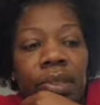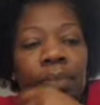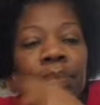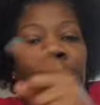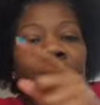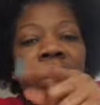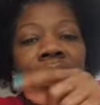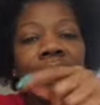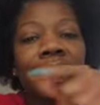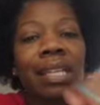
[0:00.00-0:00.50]

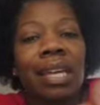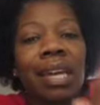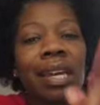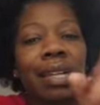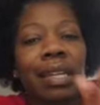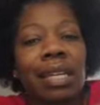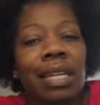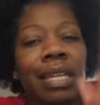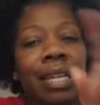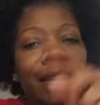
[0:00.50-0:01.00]
But
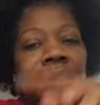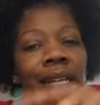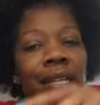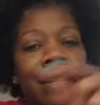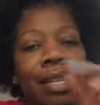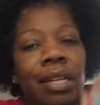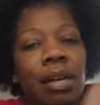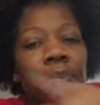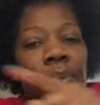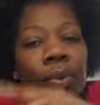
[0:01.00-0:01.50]
yet, he
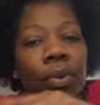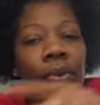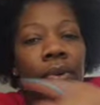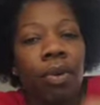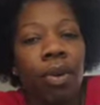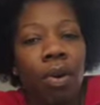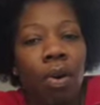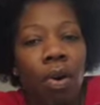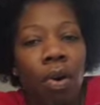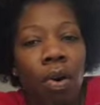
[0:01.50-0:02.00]
ended up on a
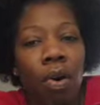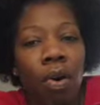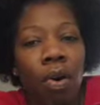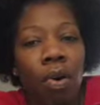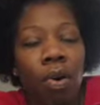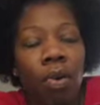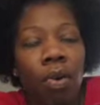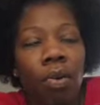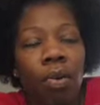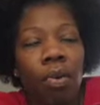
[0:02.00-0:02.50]

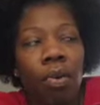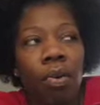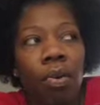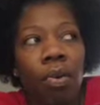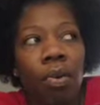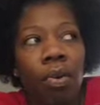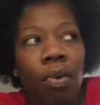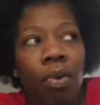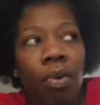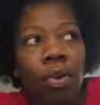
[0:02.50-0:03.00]
call,
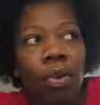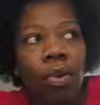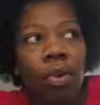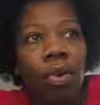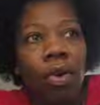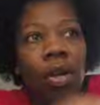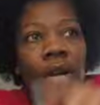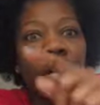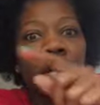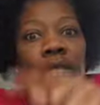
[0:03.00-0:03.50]

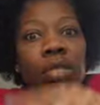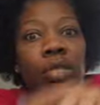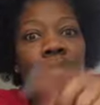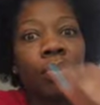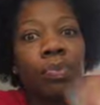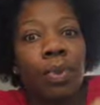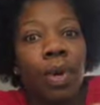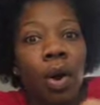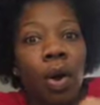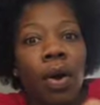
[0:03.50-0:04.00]
a
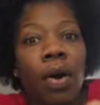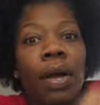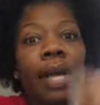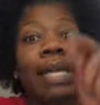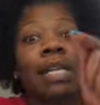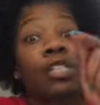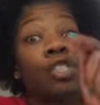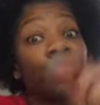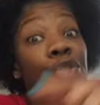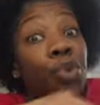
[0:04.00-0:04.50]
Zoom call,
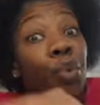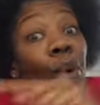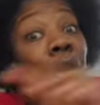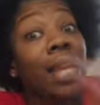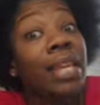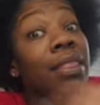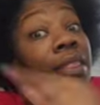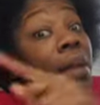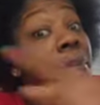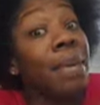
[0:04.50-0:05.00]
and
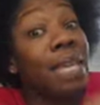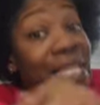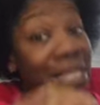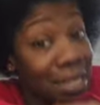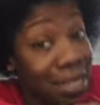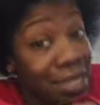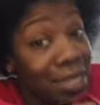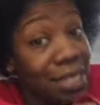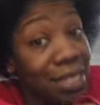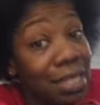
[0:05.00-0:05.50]
joined the
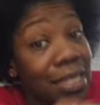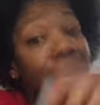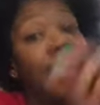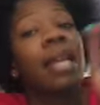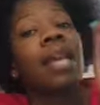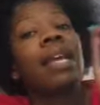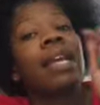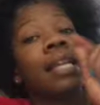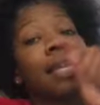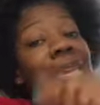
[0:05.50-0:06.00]
business.
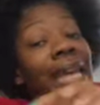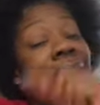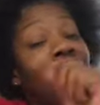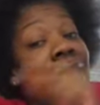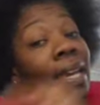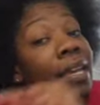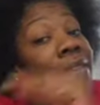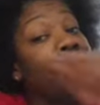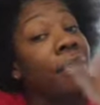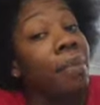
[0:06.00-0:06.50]
Got
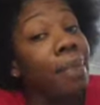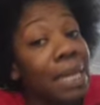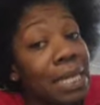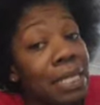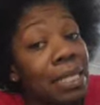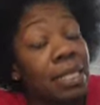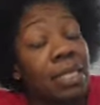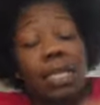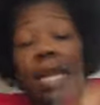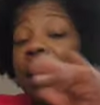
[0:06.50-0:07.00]
in the
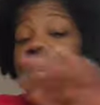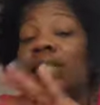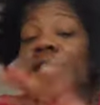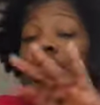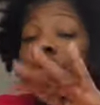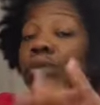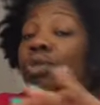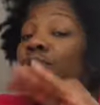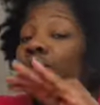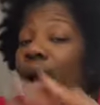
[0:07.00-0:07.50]
business. Has a
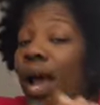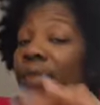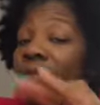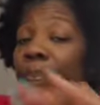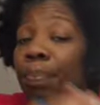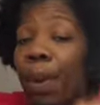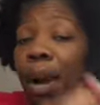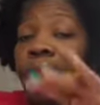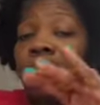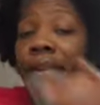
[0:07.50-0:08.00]
new
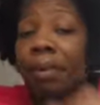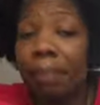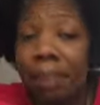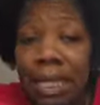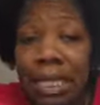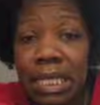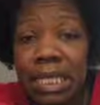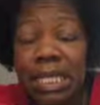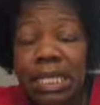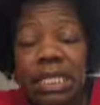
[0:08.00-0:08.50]
travel partner
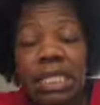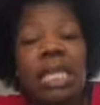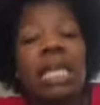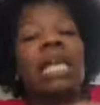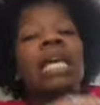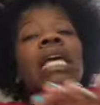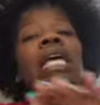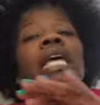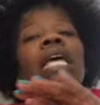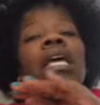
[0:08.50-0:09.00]
business
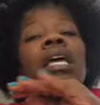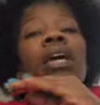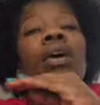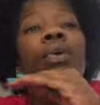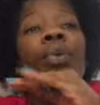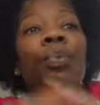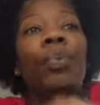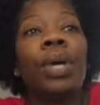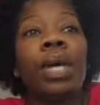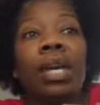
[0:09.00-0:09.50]

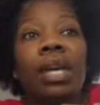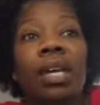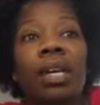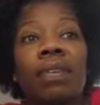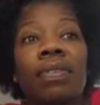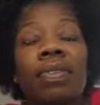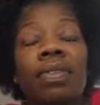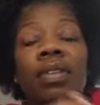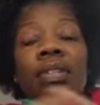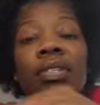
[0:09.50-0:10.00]

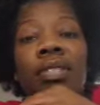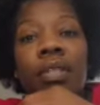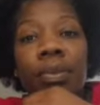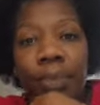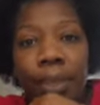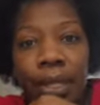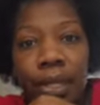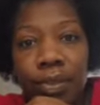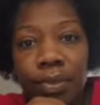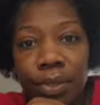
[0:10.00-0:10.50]
with
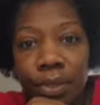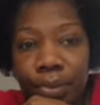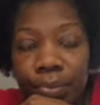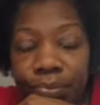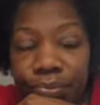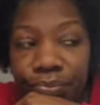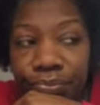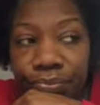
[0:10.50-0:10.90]
someone else.